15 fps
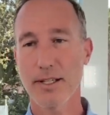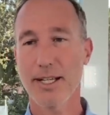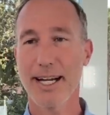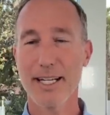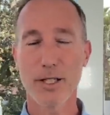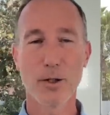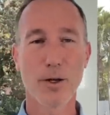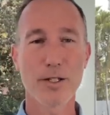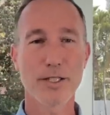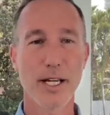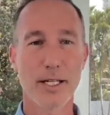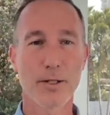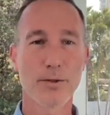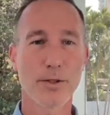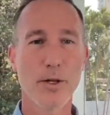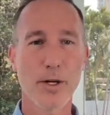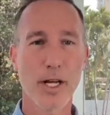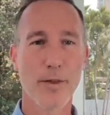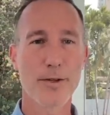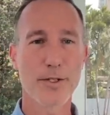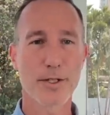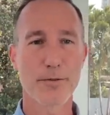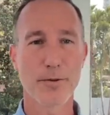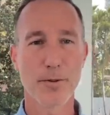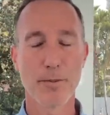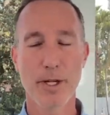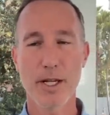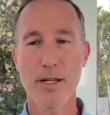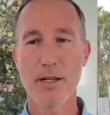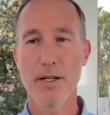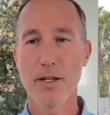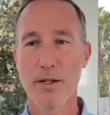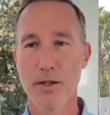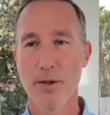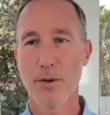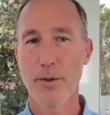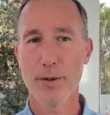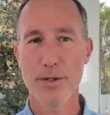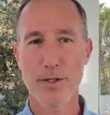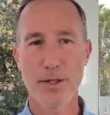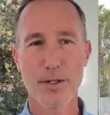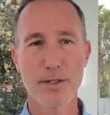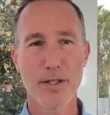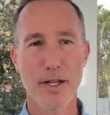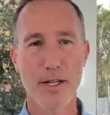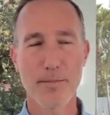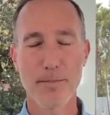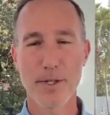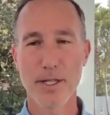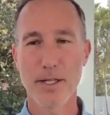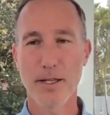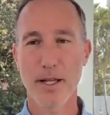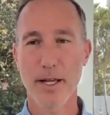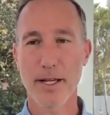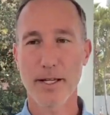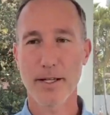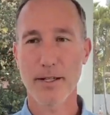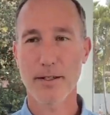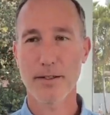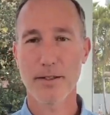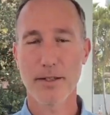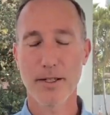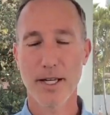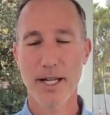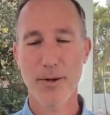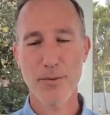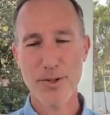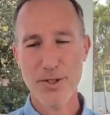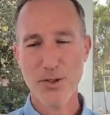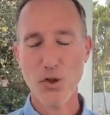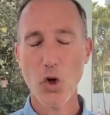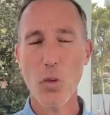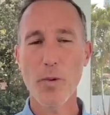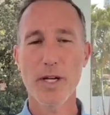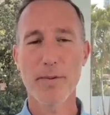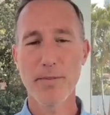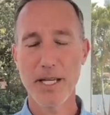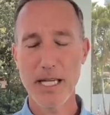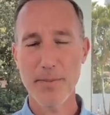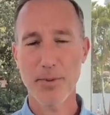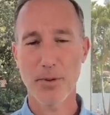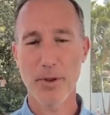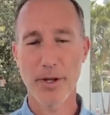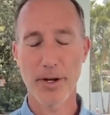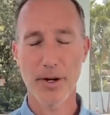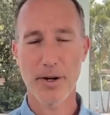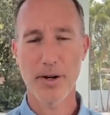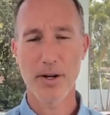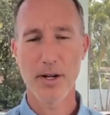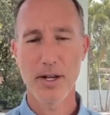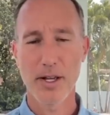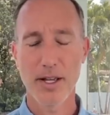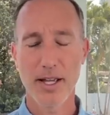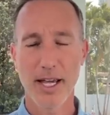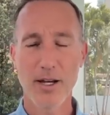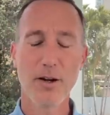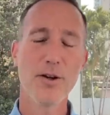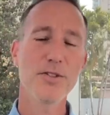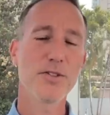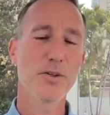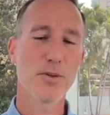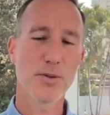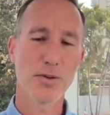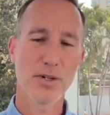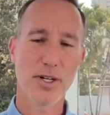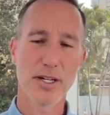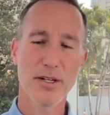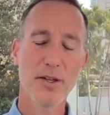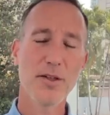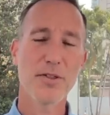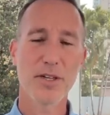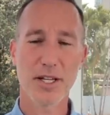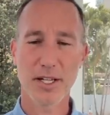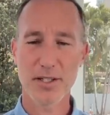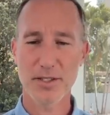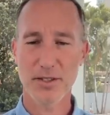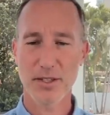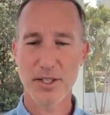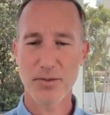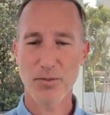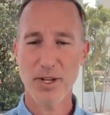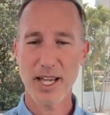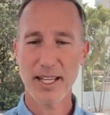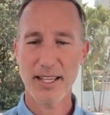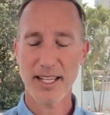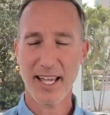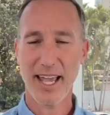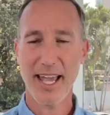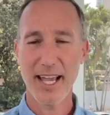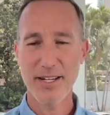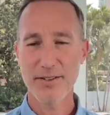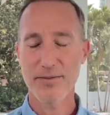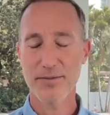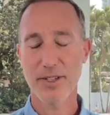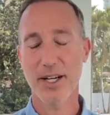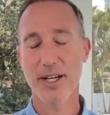kind of looks at and goes, okay, this is for me? Or is it just kind of be like, and there were so many people there. And also, another thing is we had like a hedge,